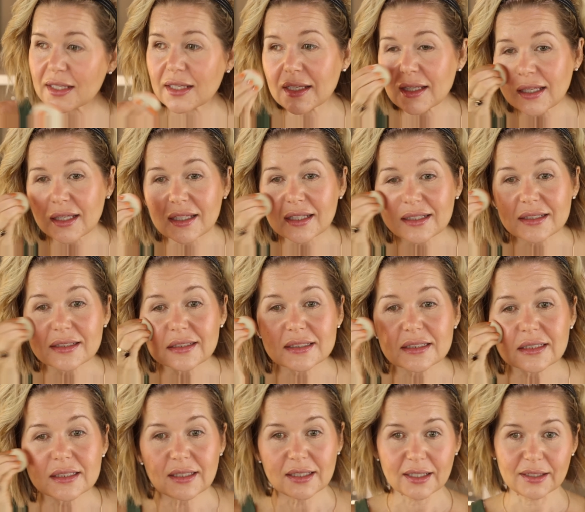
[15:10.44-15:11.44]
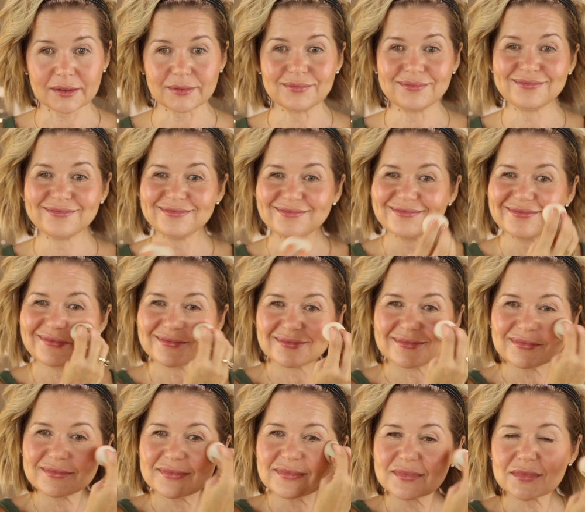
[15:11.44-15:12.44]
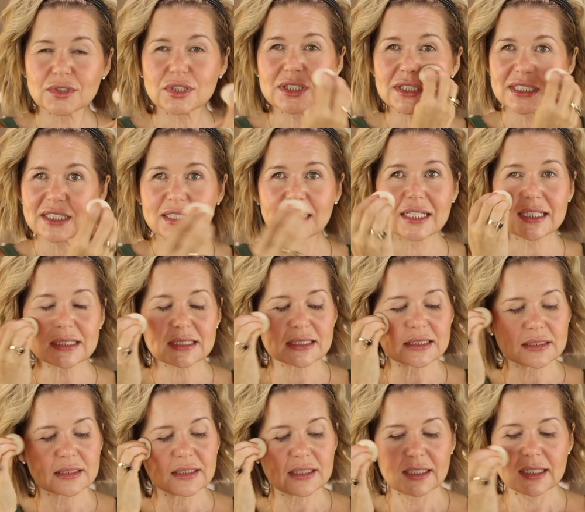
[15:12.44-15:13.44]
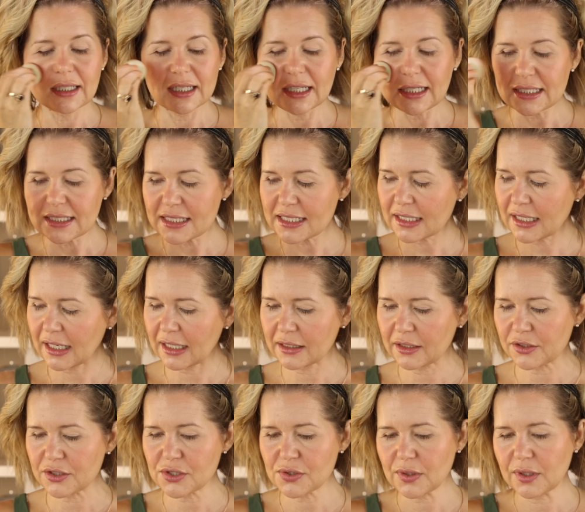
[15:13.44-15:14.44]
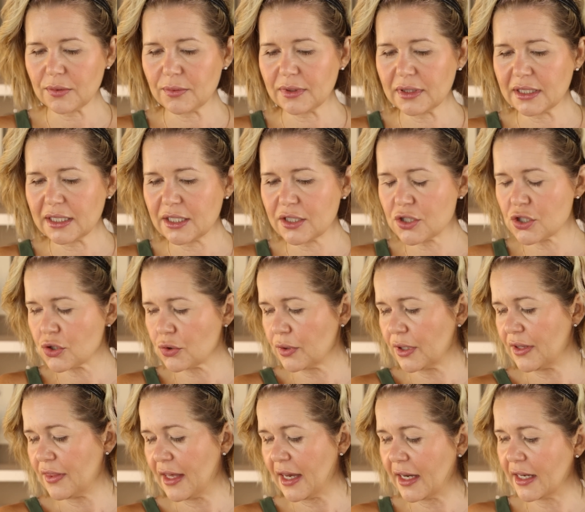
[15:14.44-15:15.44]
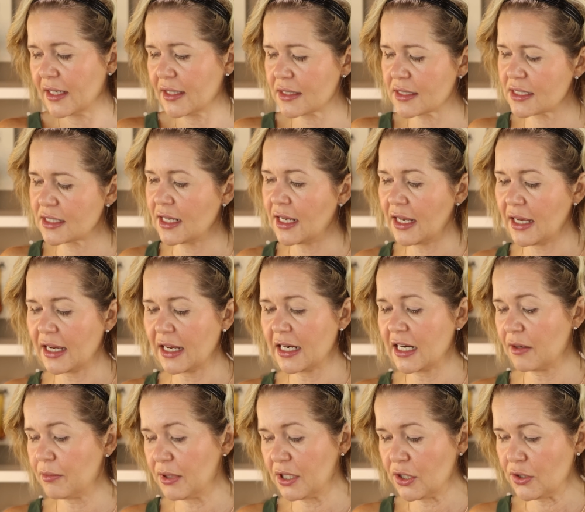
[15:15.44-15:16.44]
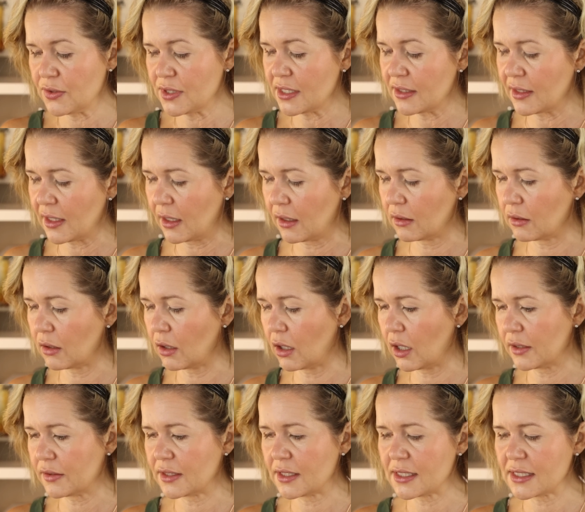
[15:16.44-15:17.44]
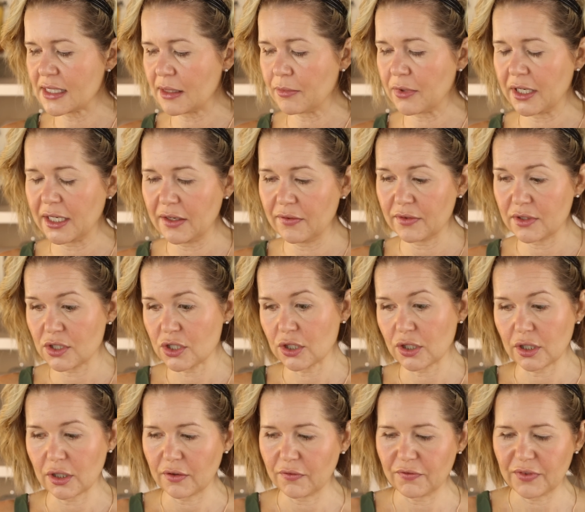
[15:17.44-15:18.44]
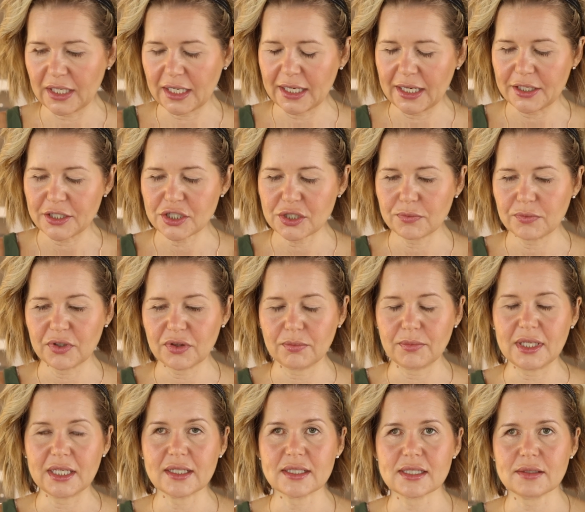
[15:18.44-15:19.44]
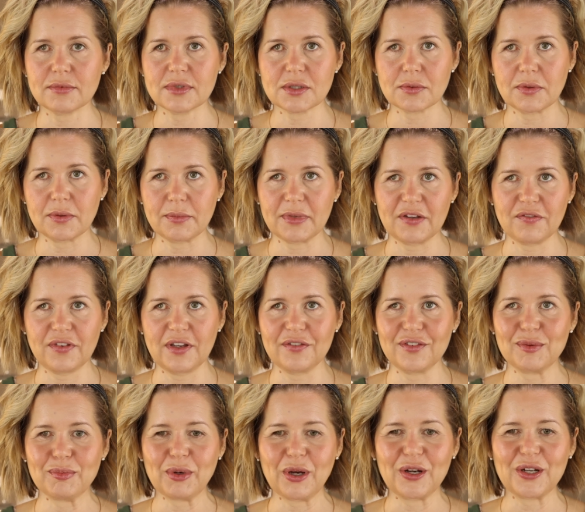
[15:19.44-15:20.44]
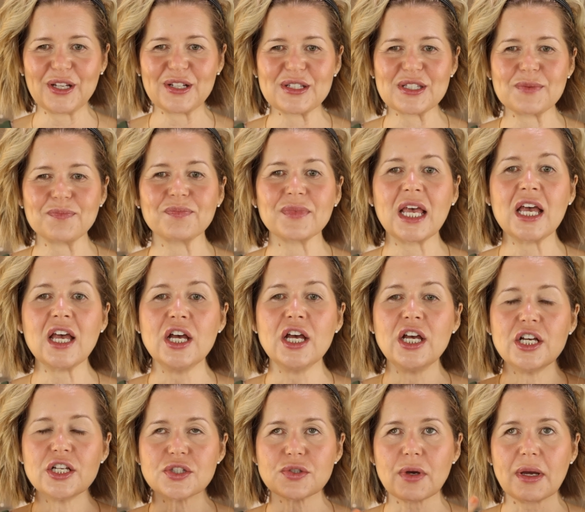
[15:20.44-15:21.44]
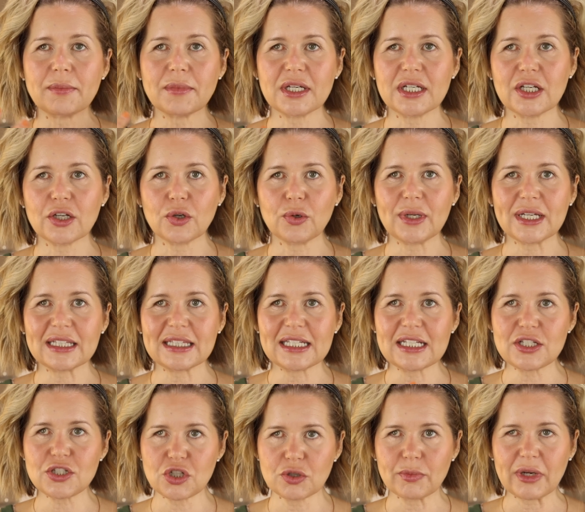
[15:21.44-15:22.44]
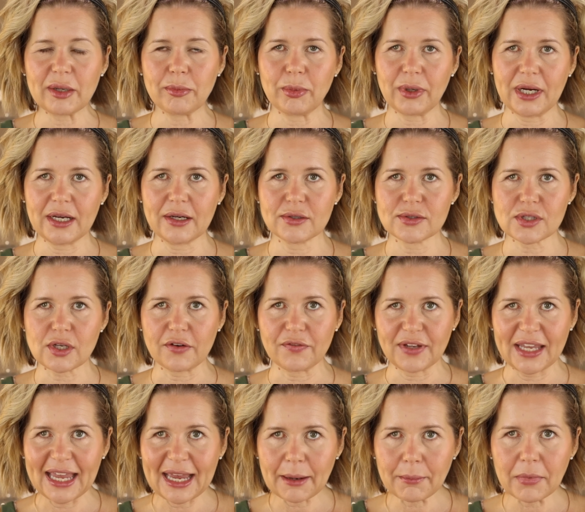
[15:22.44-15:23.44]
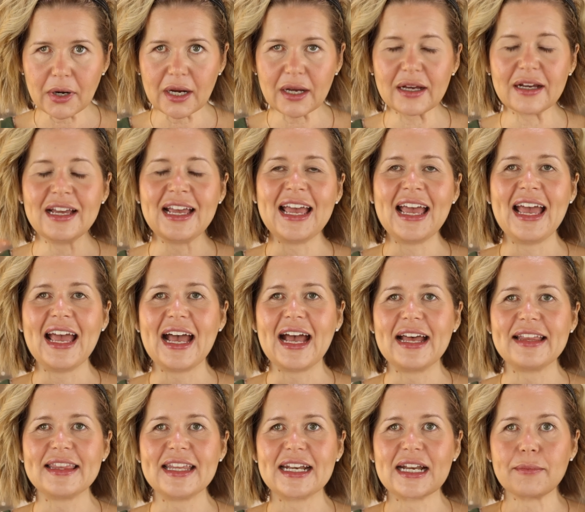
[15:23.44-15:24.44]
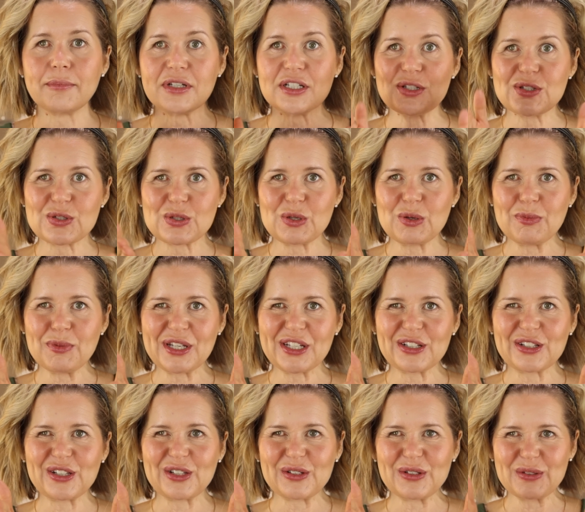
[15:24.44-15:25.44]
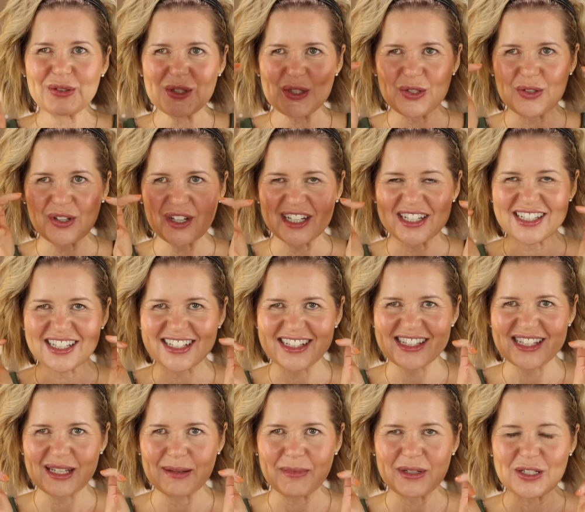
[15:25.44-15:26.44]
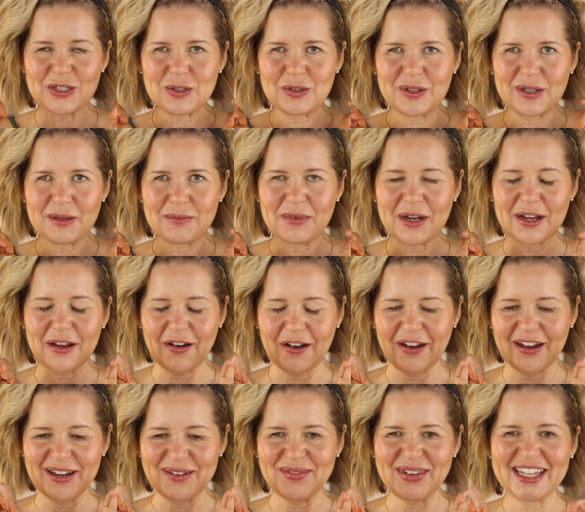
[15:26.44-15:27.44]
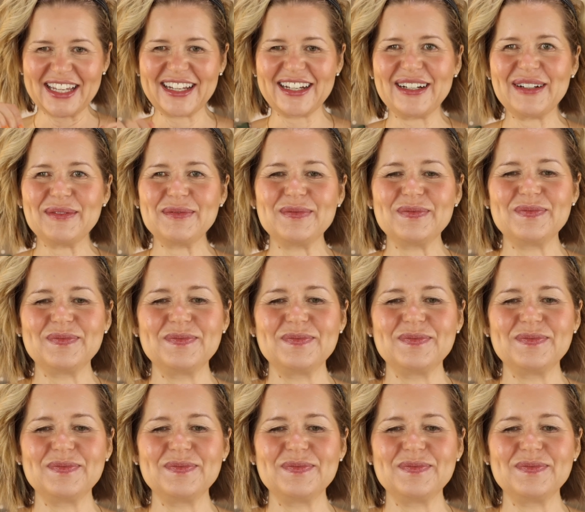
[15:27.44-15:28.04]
And yeah, just a nice hint of color, so I really enjoy that. And I've been using that a lot this summer. I even took it on vacation with me because it was one of my favorite products. So I'm going to quickly do my brows off camera, and then I'm going to zoom in close so you guys can see me doing my eye makeup.